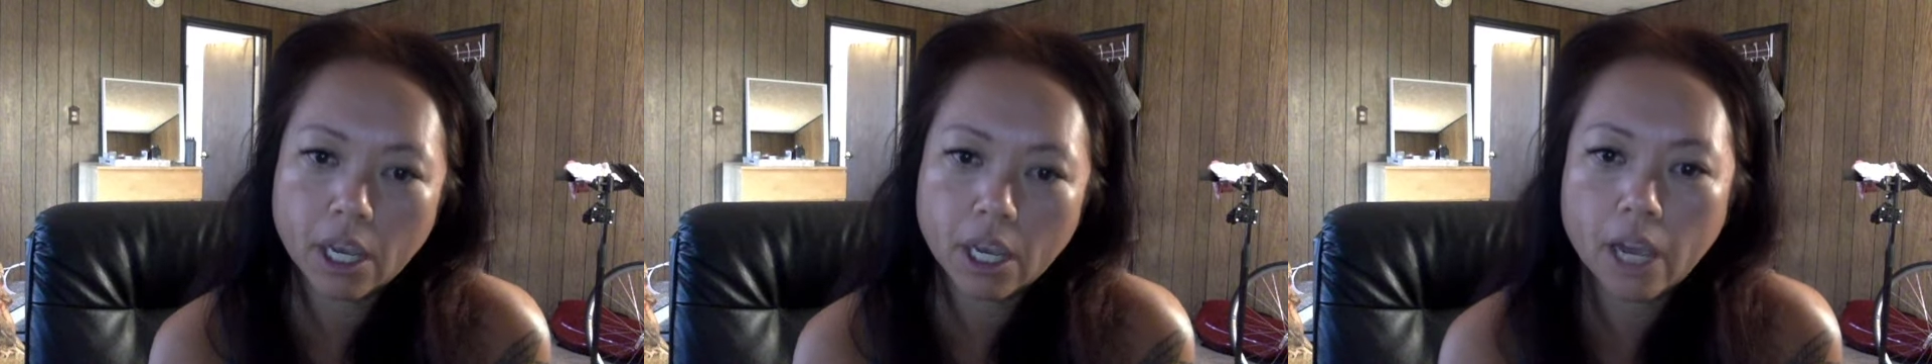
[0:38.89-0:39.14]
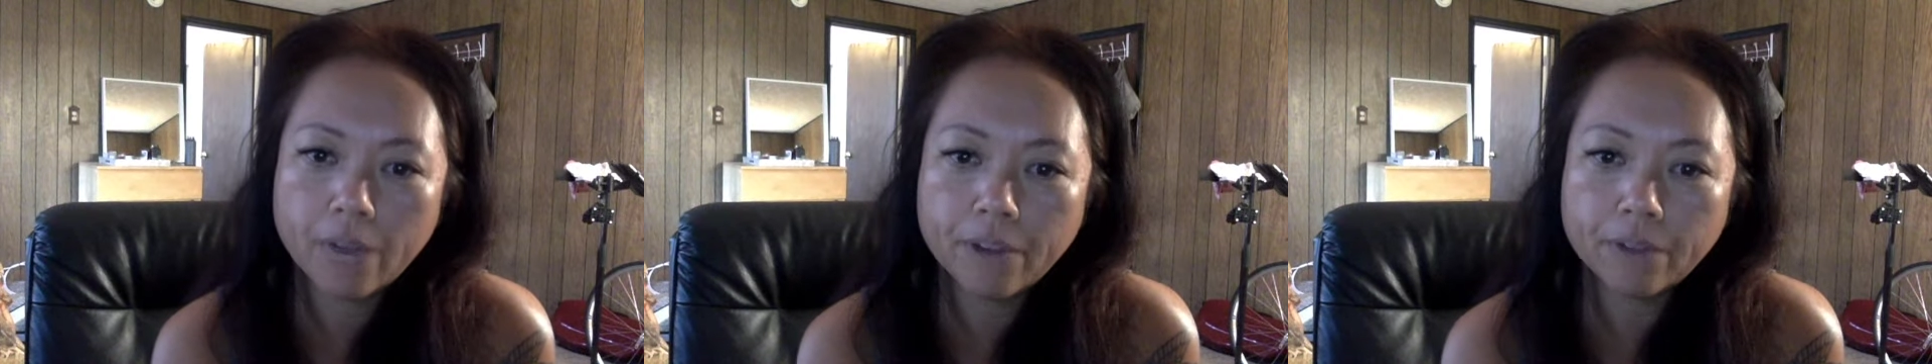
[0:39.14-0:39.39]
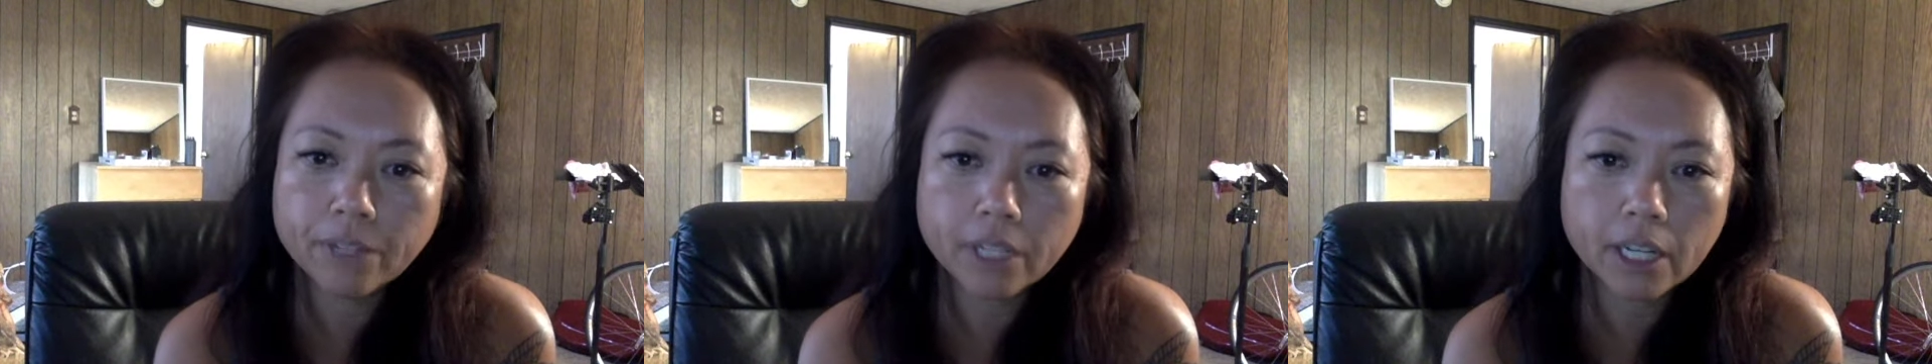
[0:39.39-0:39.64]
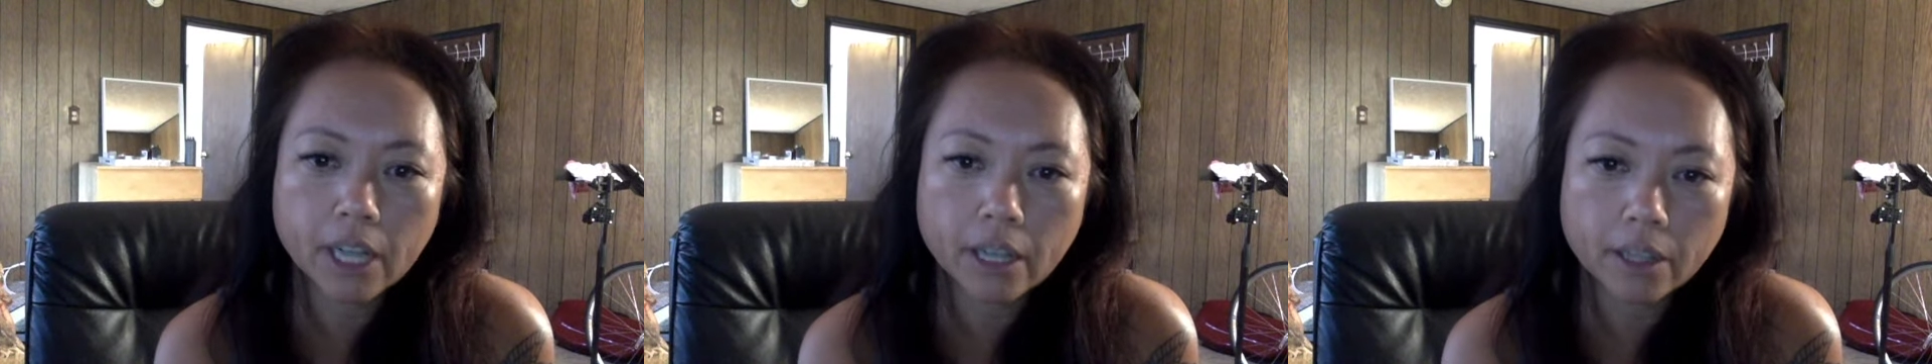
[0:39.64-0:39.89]
If you have
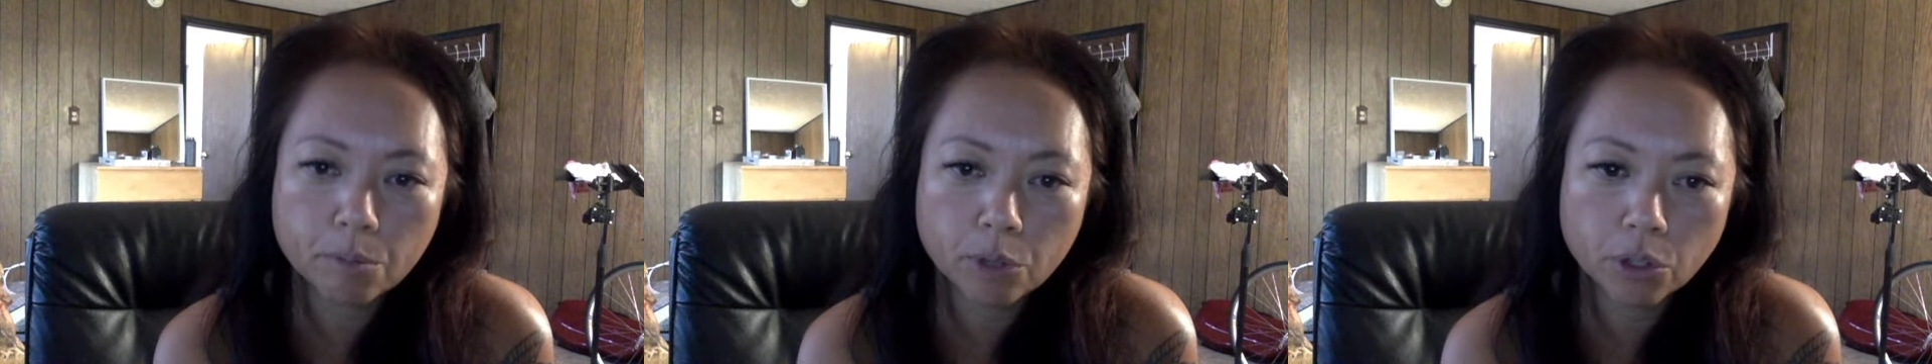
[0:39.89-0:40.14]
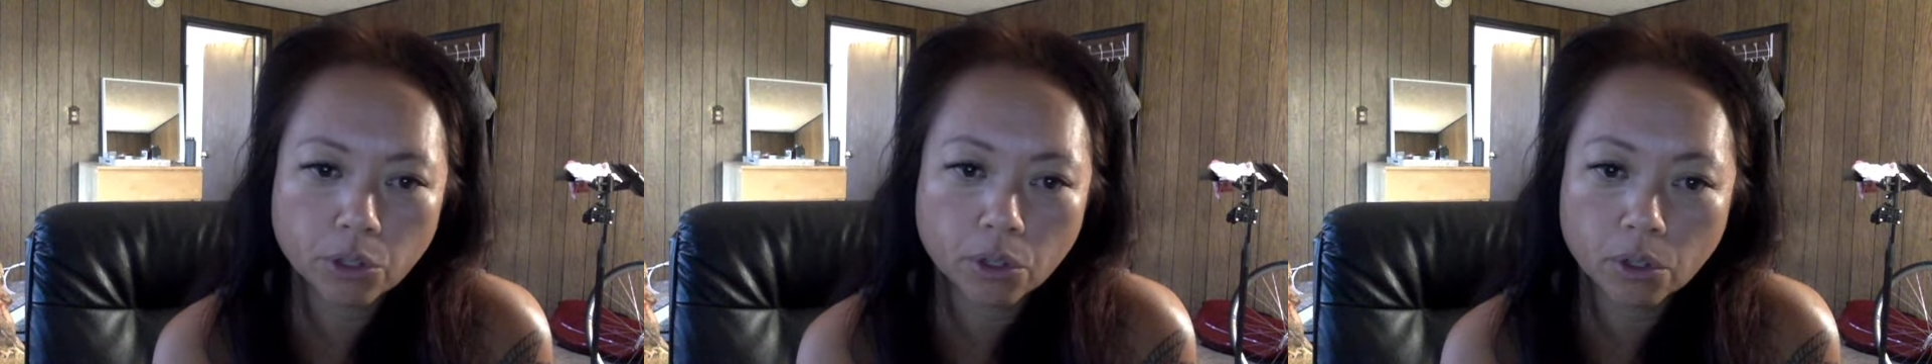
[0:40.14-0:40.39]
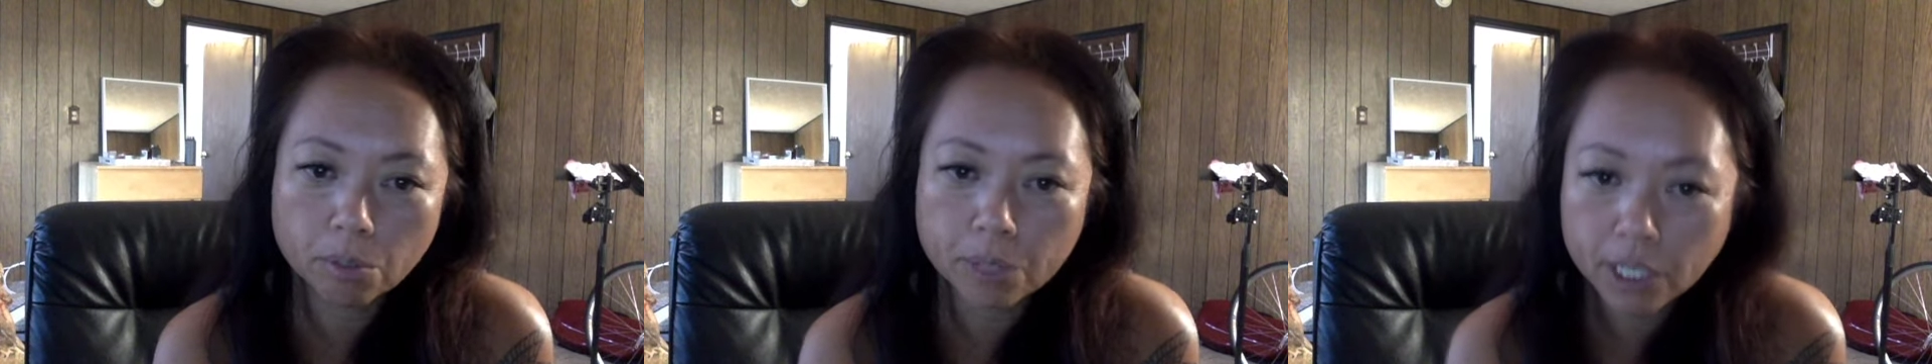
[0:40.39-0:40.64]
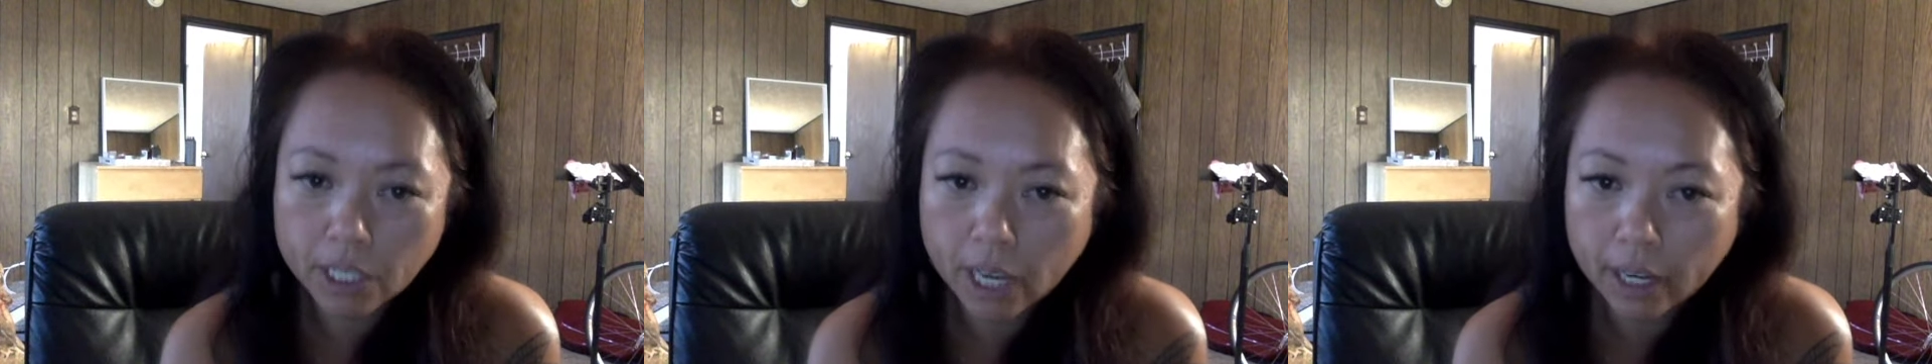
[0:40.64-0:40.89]
seen the musical
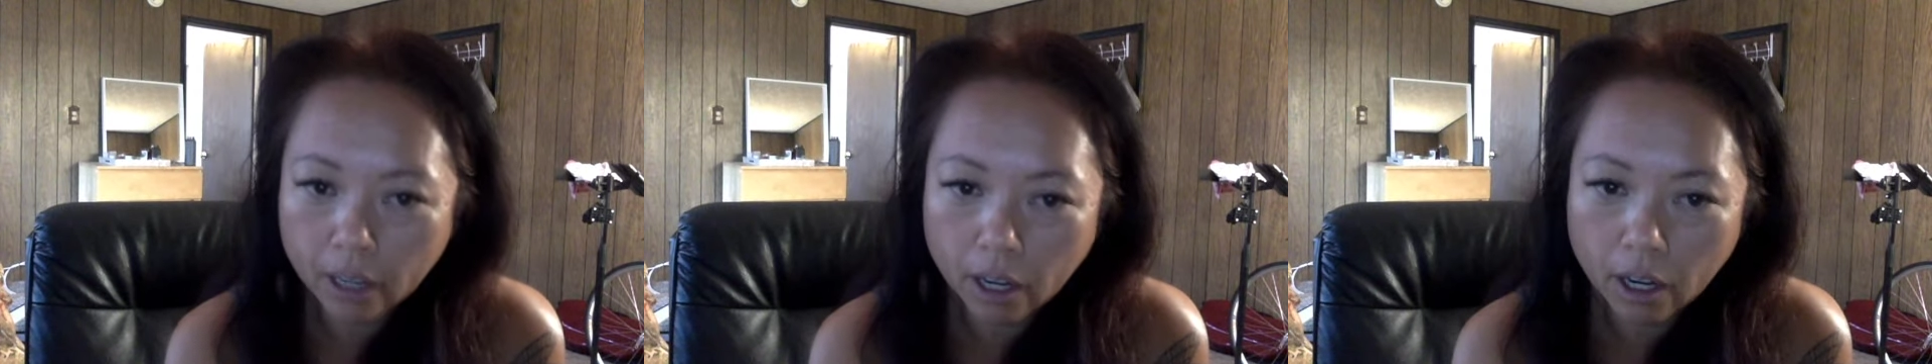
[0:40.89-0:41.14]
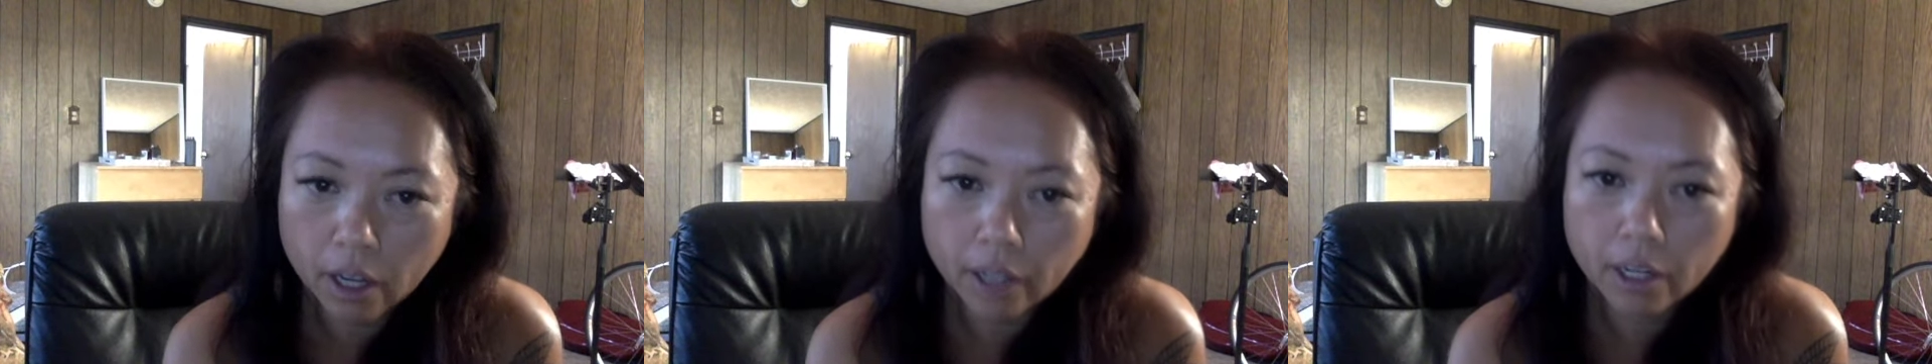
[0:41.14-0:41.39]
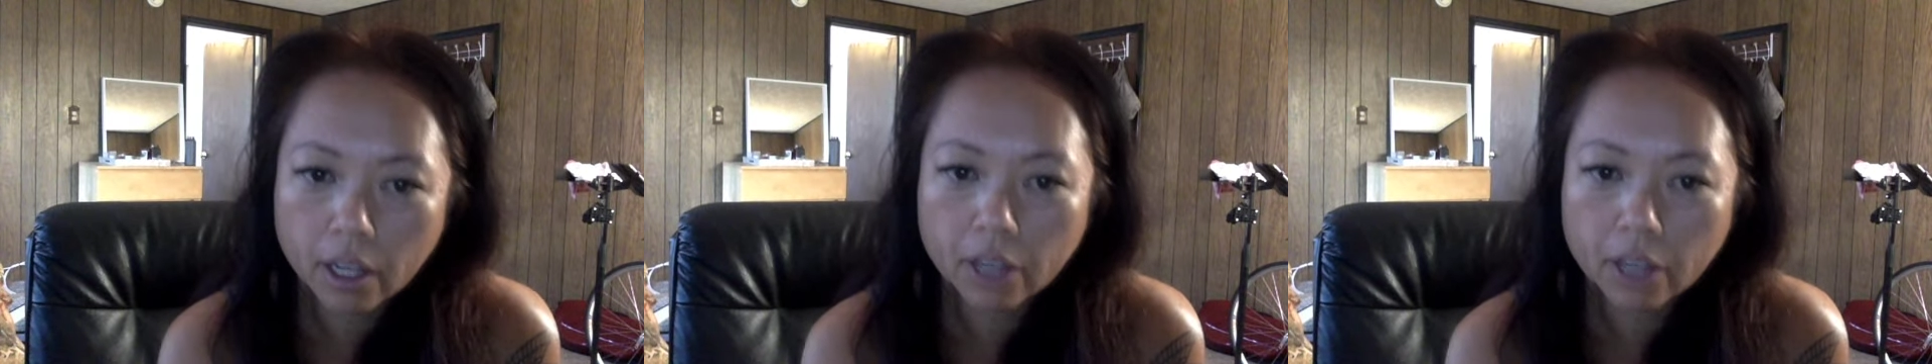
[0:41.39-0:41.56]
Miss Saigon,